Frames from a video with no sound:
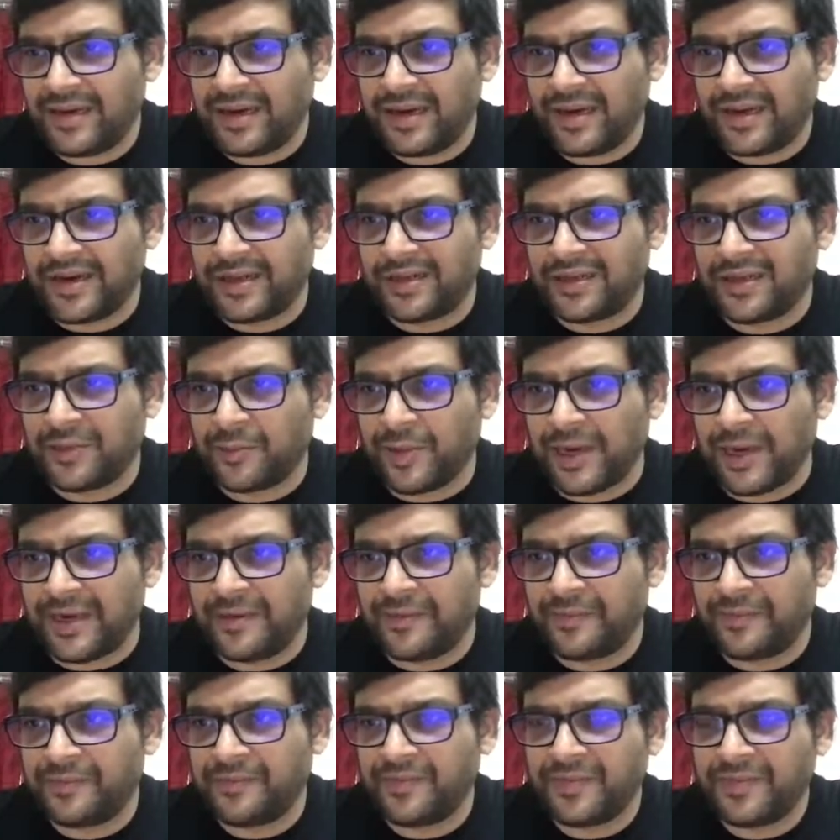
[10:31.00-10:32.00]
Another
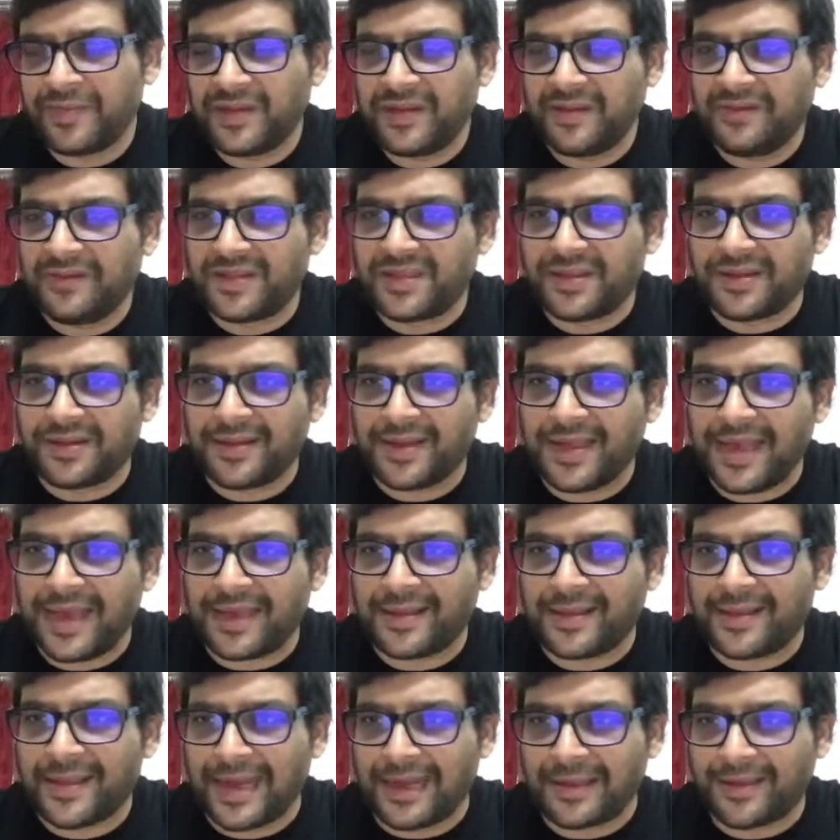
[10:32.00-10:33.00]
one, which is
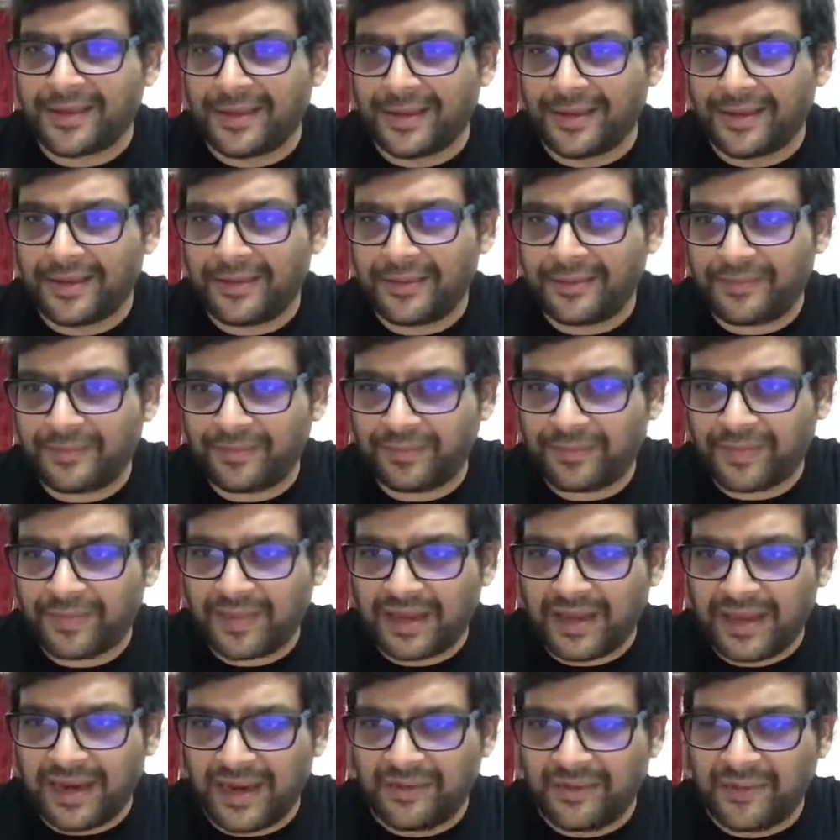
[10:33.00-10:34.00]
x-axis
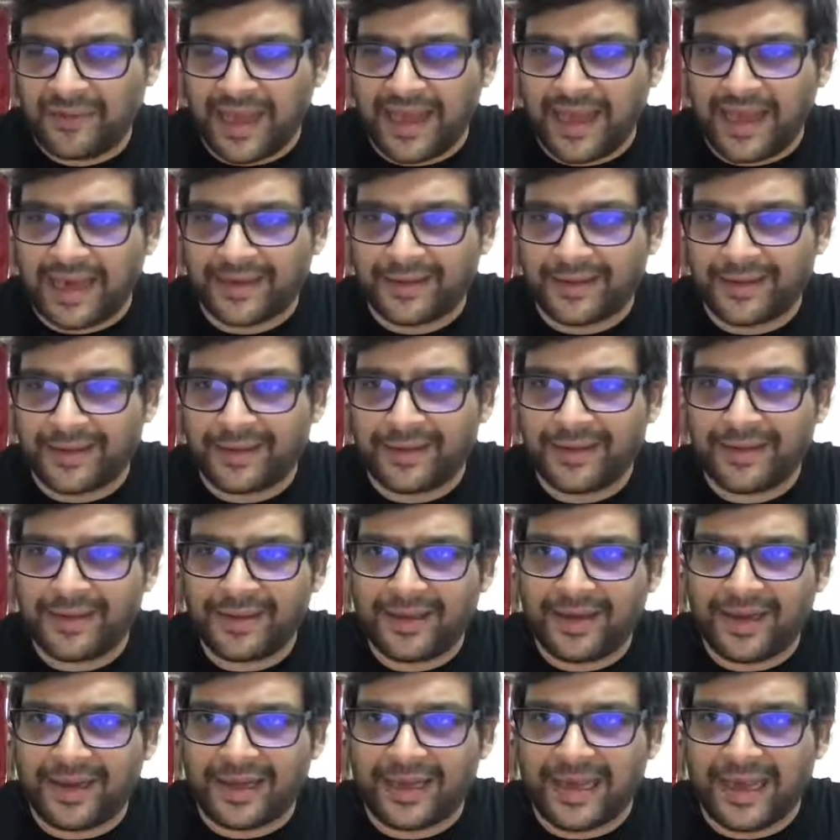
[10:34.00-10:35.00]
and y-axis
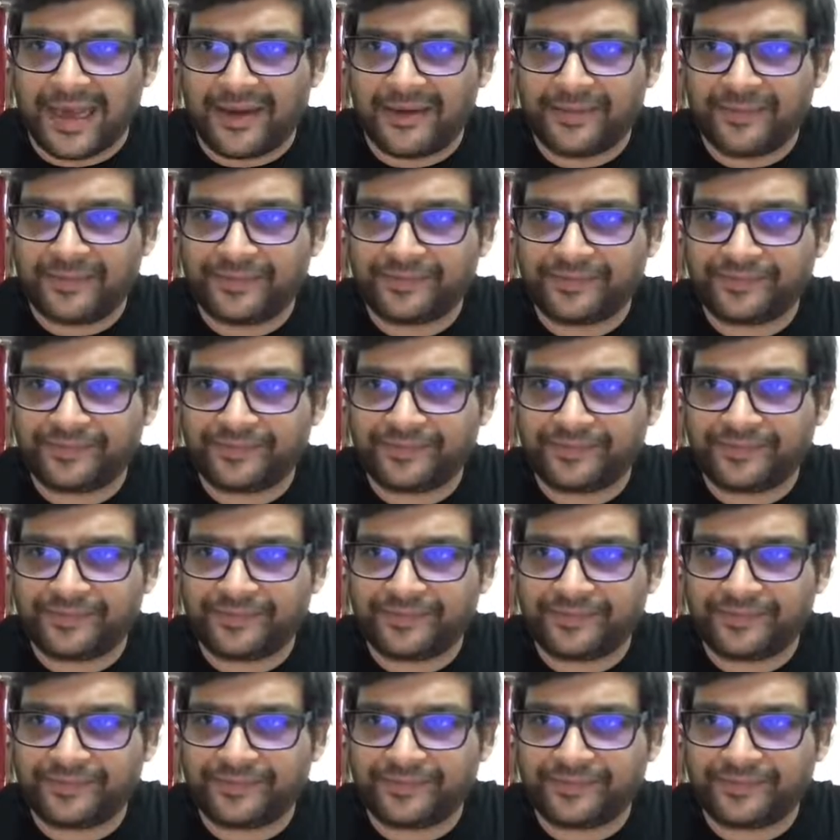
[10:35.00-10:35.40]
again.